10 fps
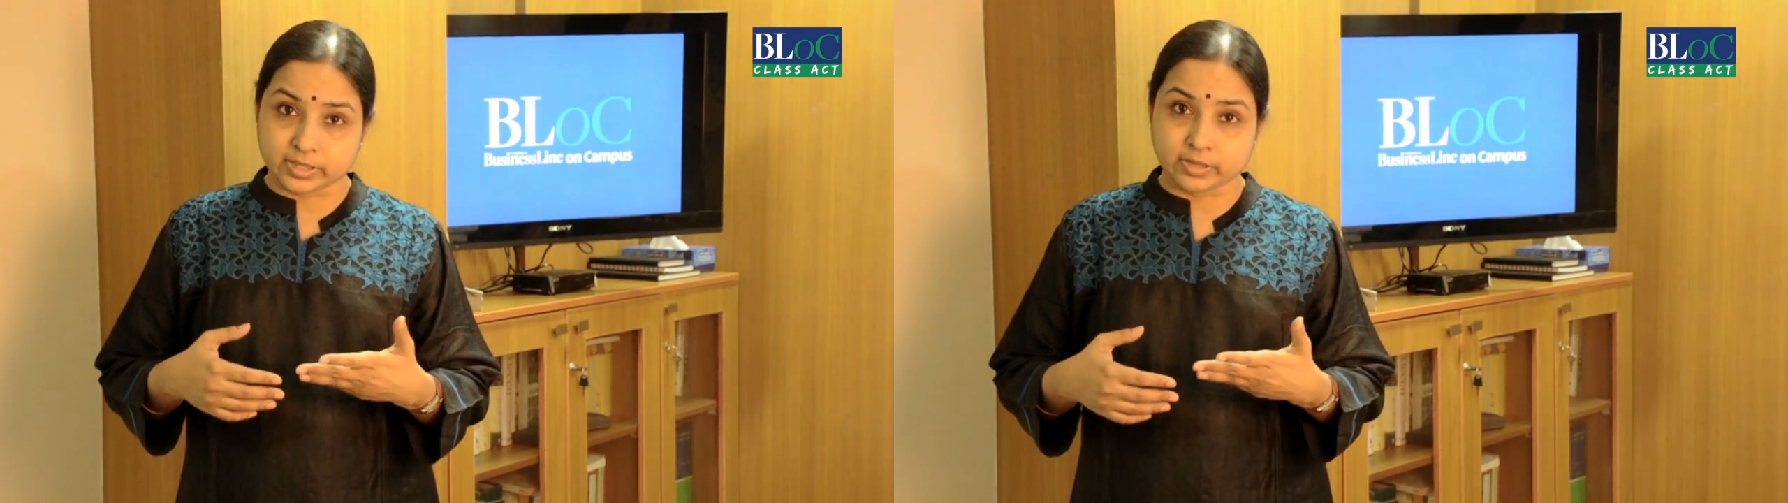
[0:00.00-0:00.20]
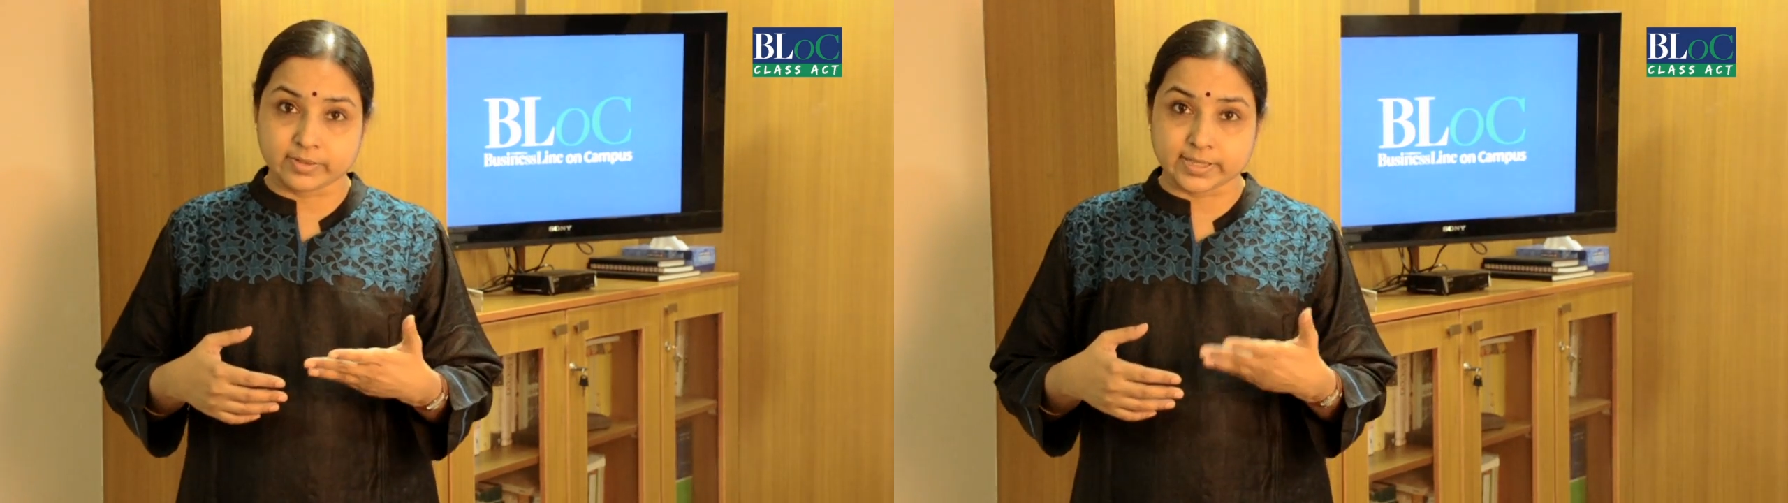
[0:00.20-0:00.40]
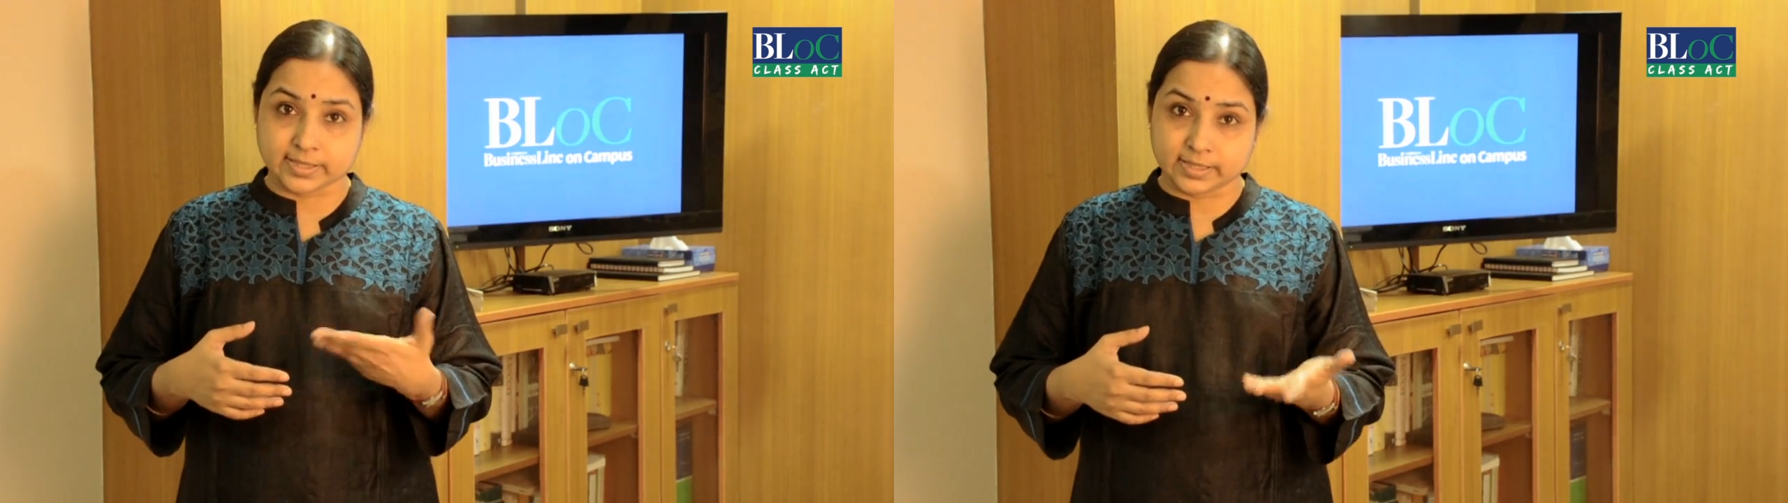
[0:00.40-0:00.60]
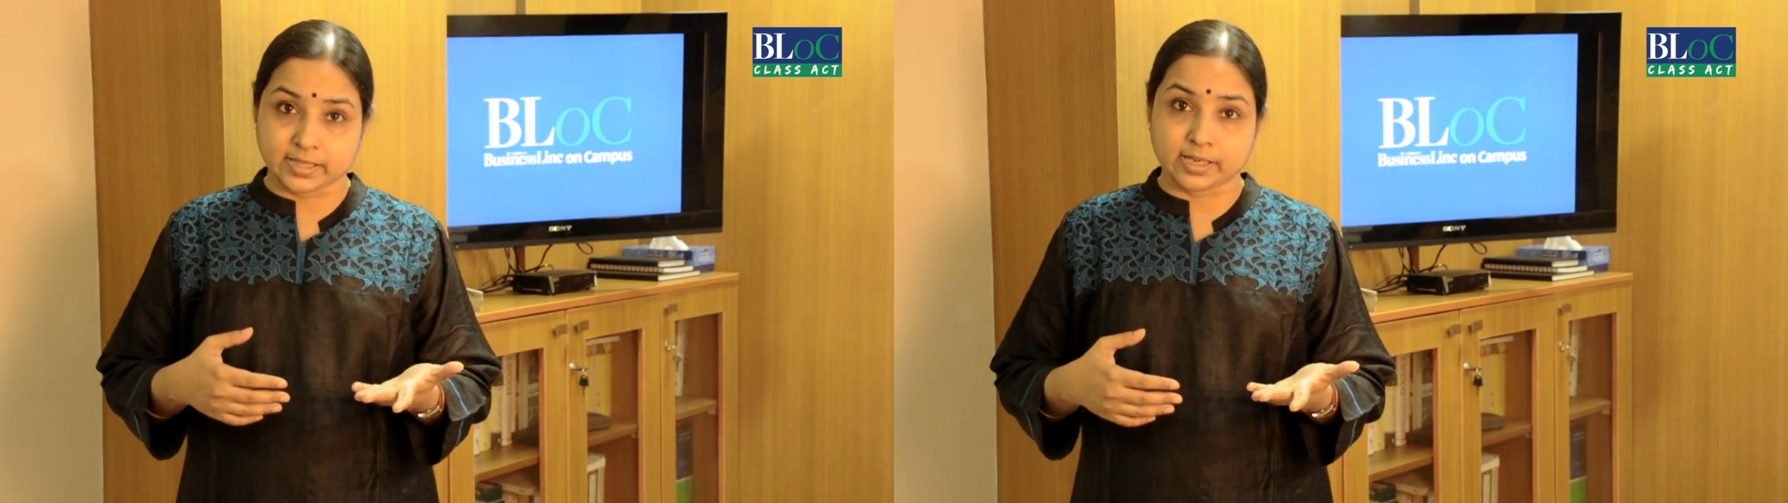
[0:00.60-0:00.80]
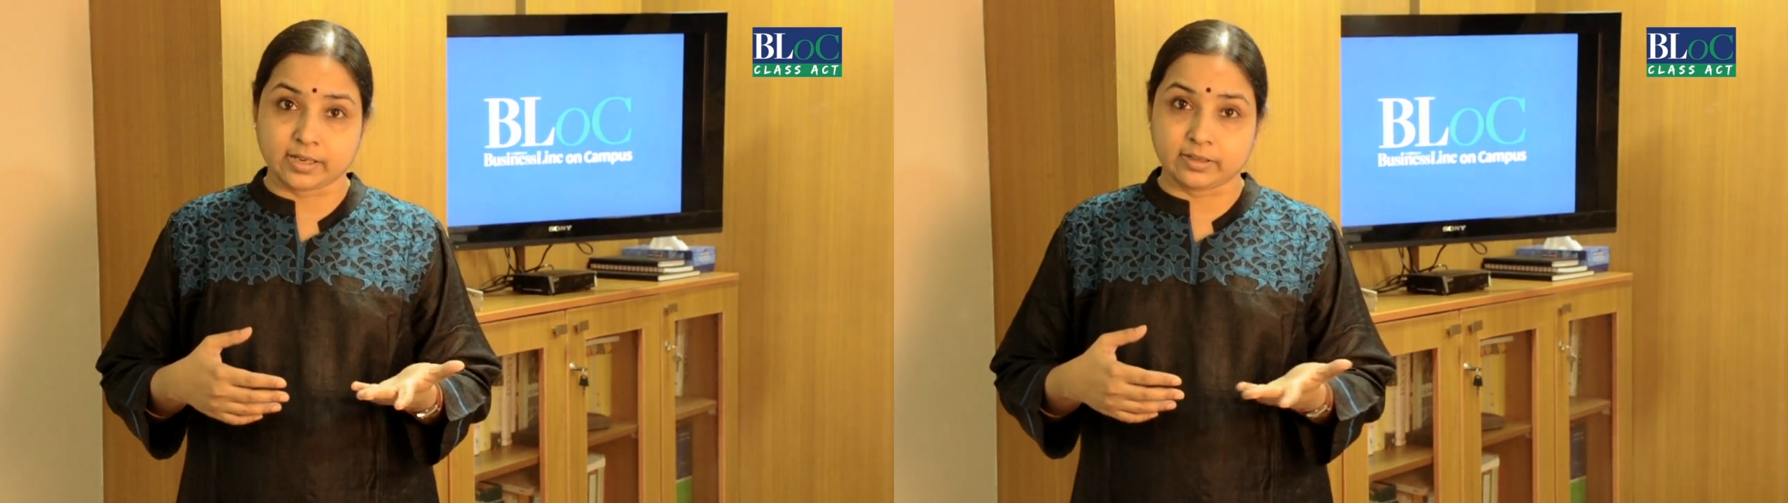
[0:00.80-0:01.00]
services in
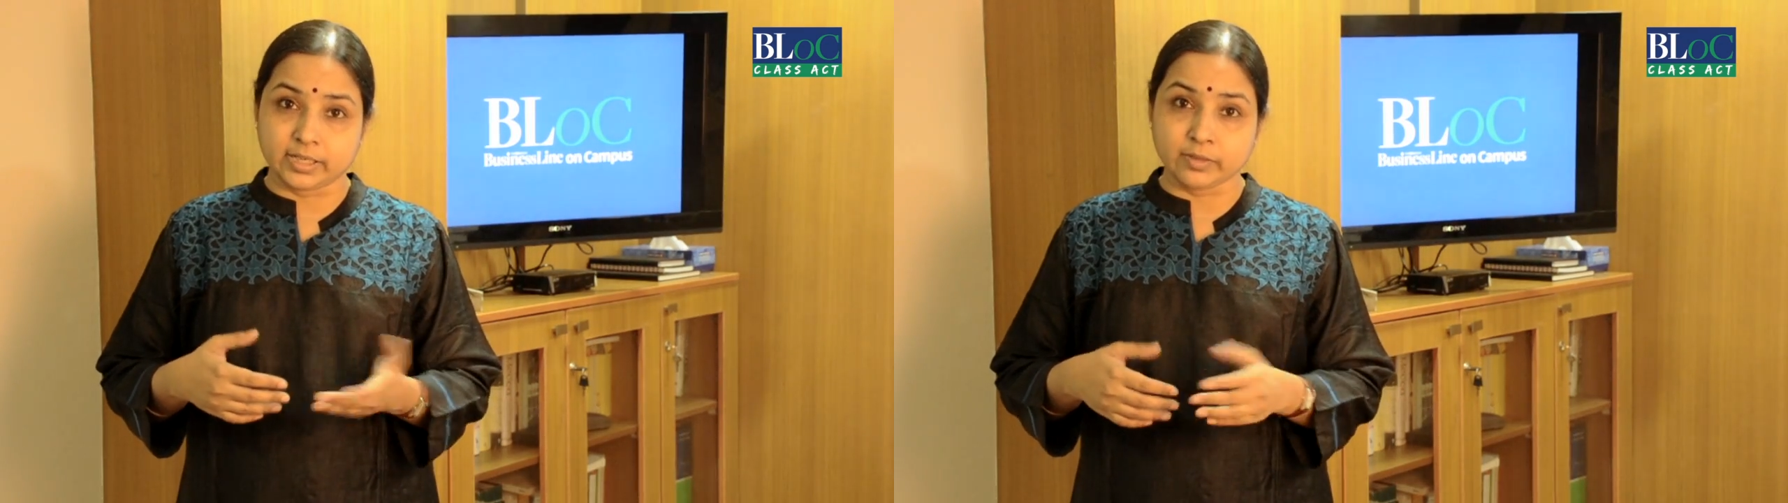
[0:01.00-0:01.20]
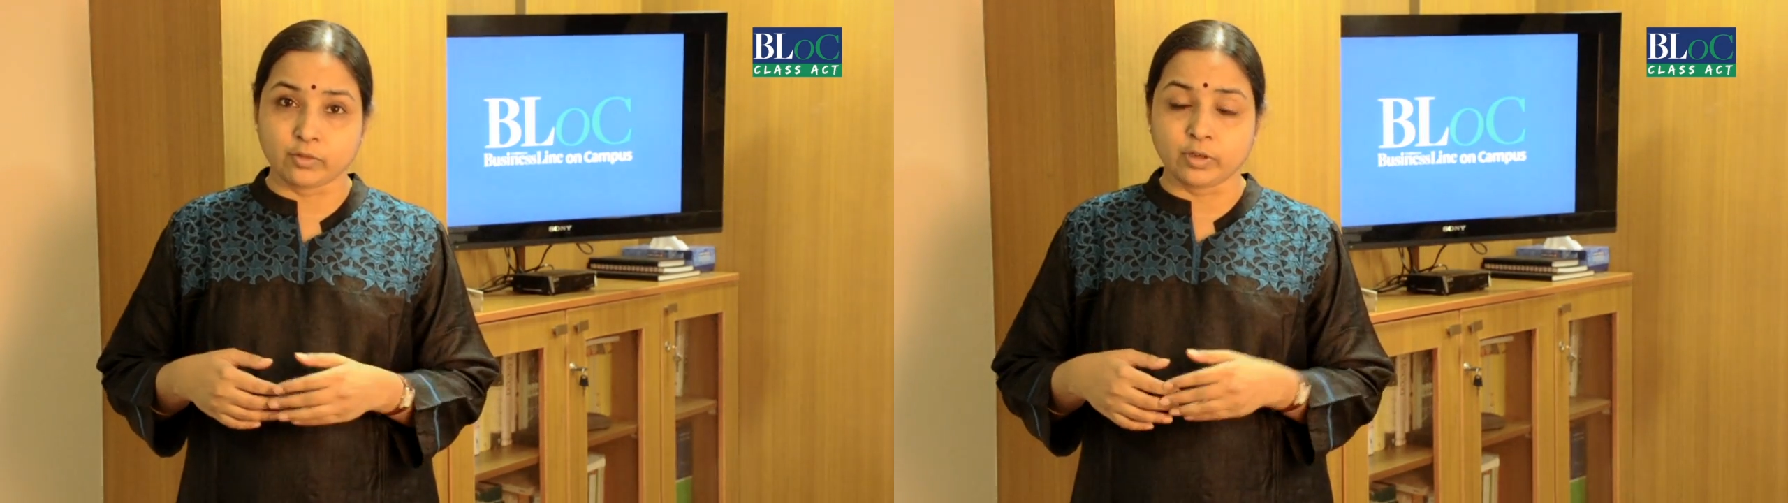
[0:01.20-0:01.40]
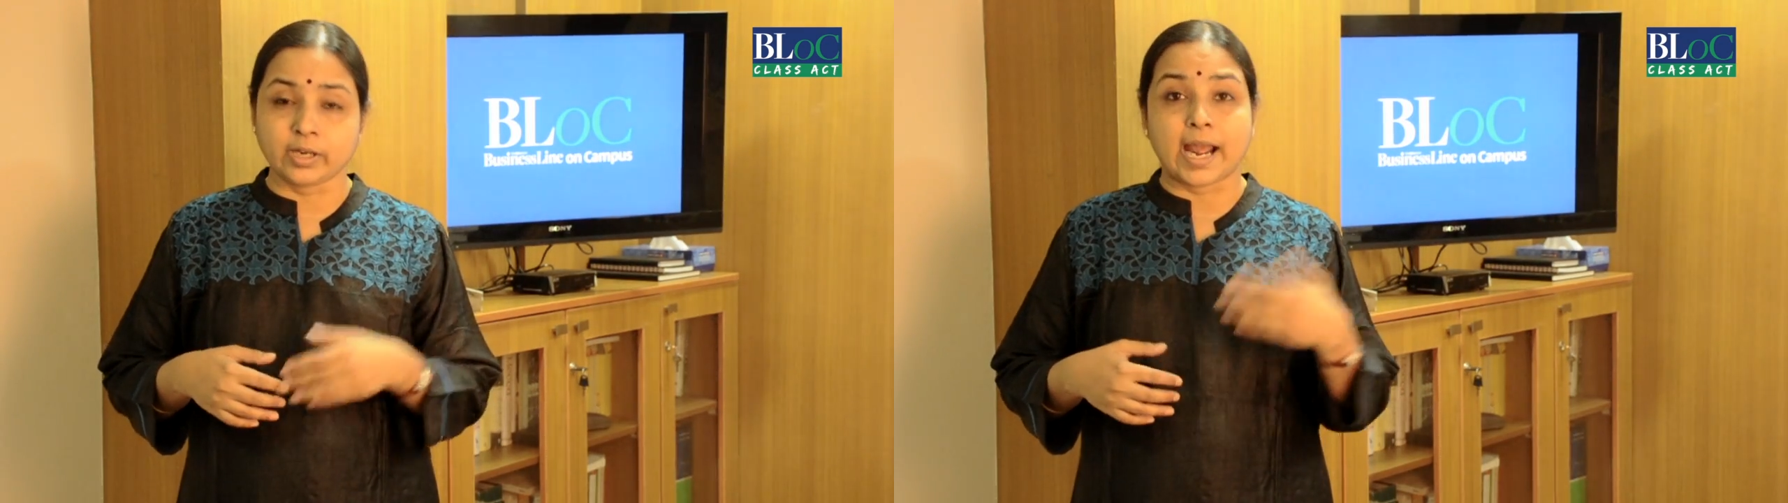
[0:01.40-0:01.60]
the country for